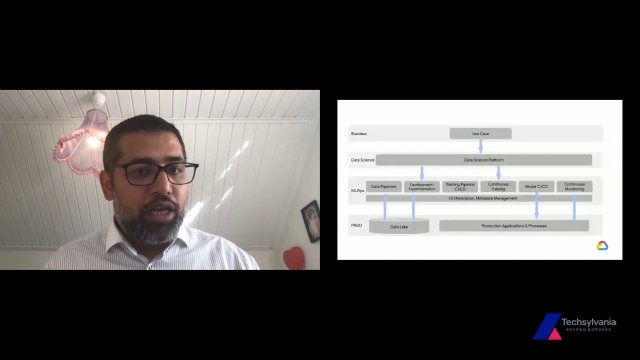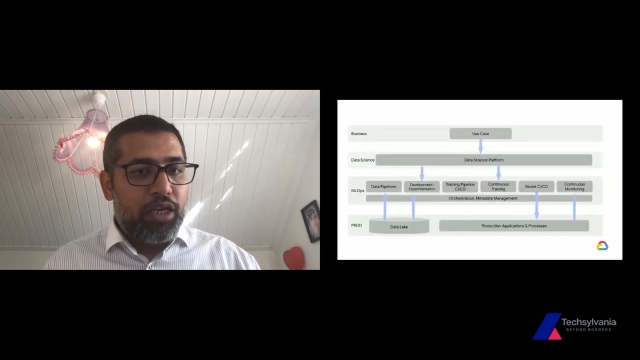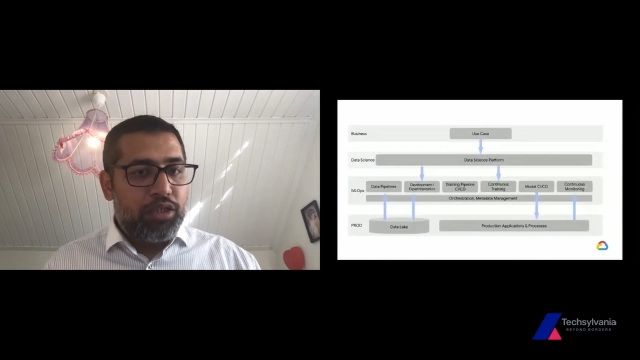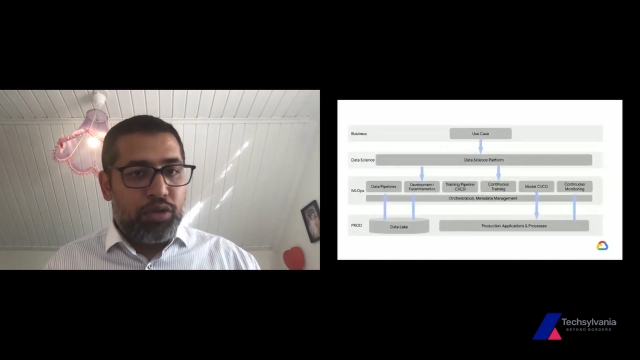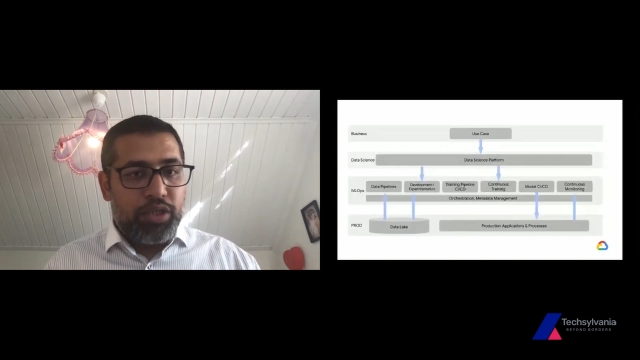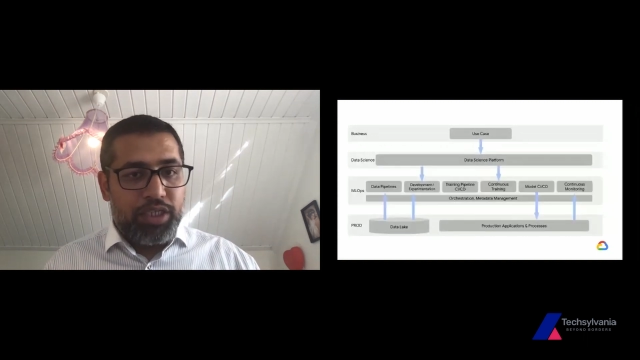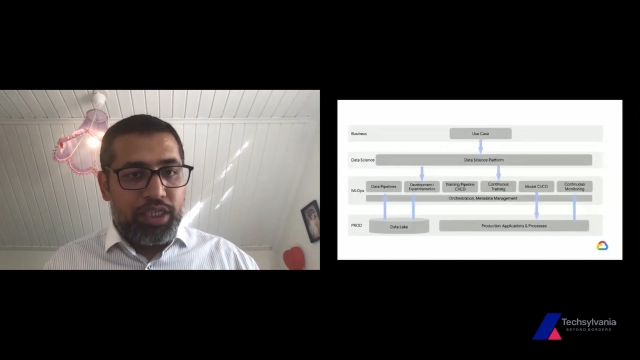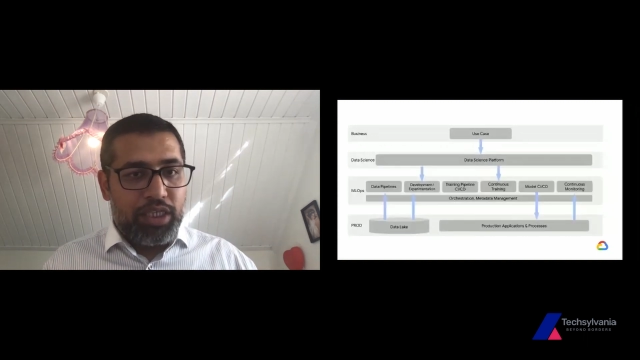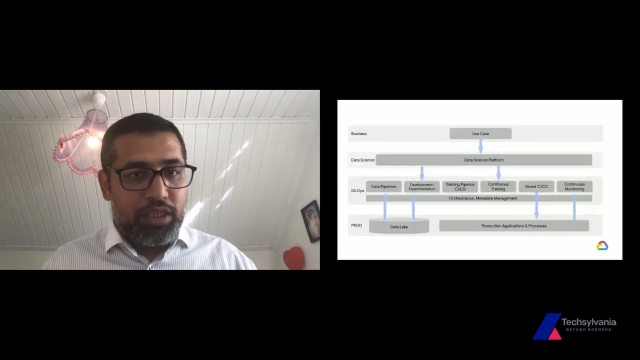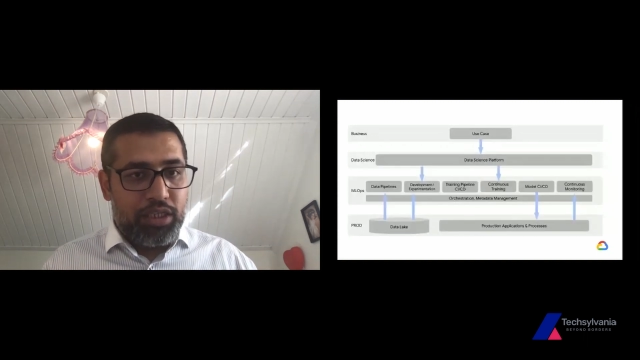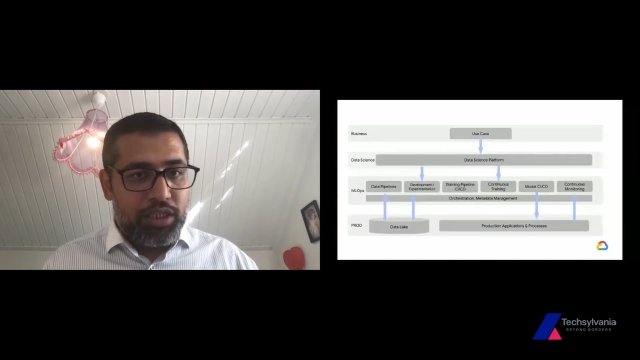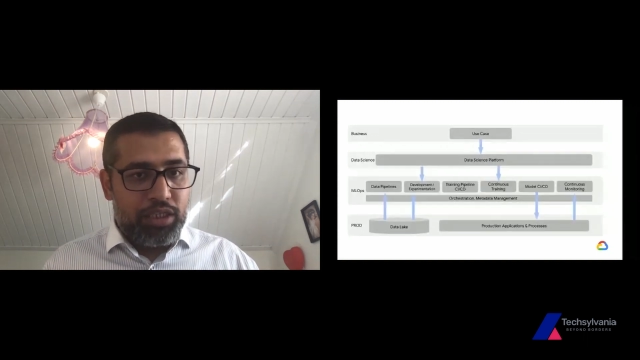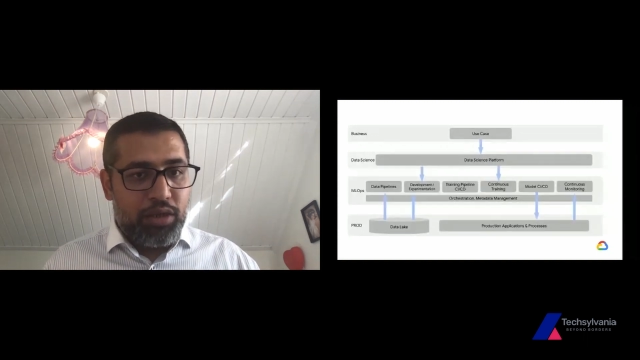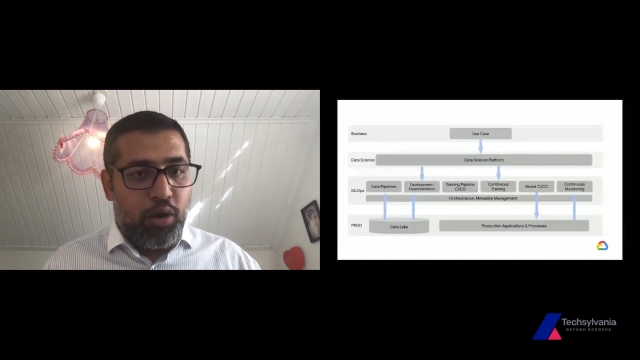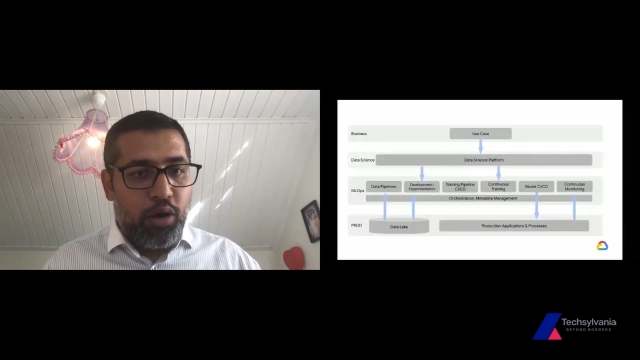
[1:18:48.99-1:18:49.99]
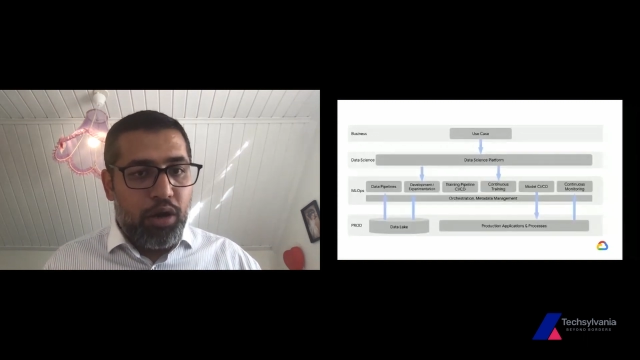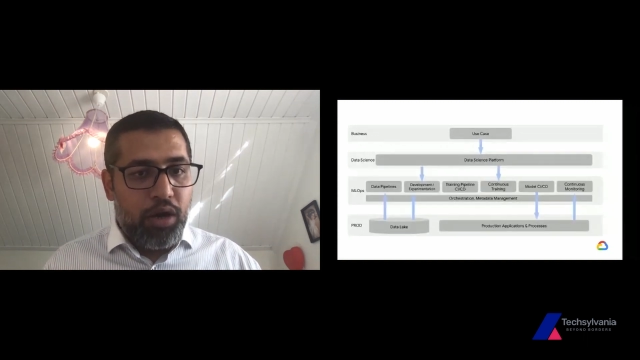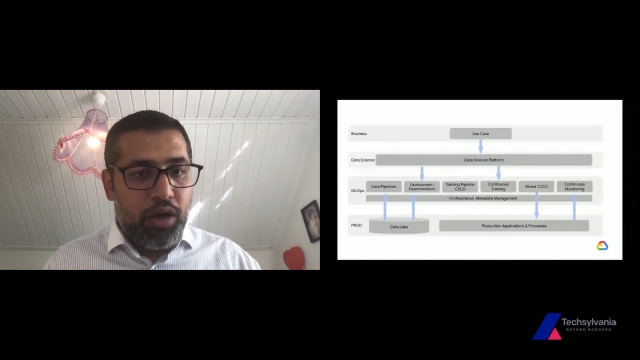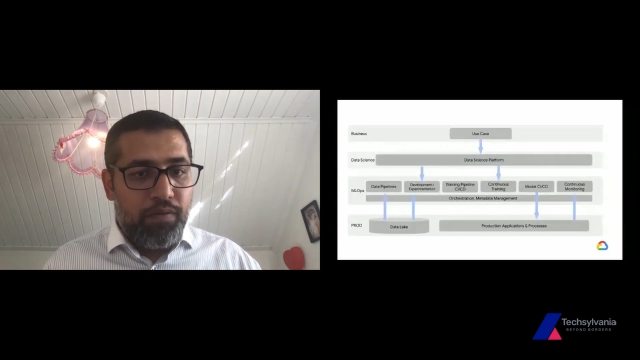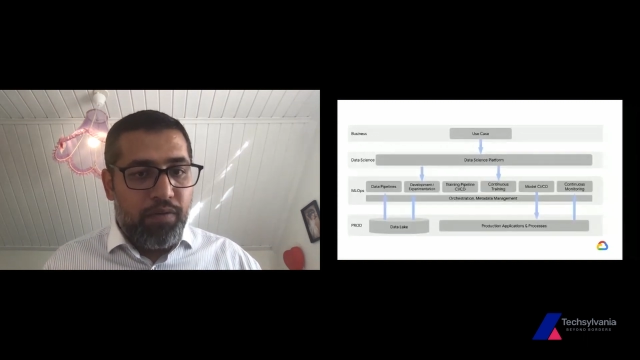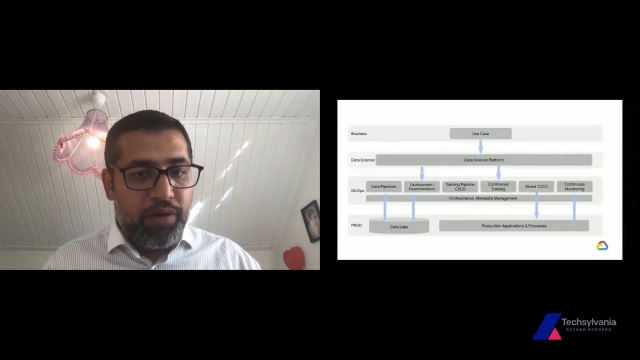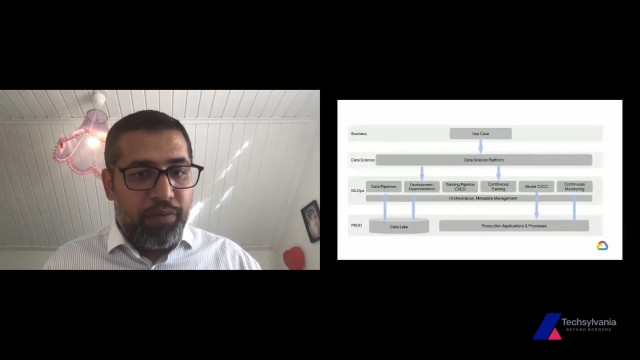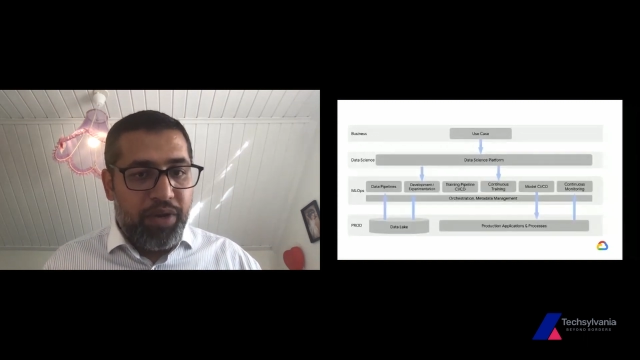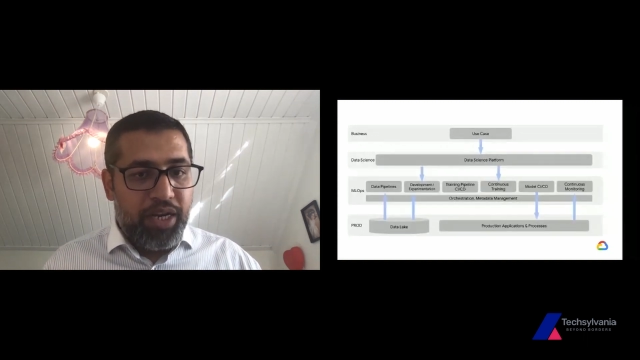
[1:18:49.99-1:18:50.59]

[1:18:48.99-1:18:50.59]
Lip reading: So this is all what we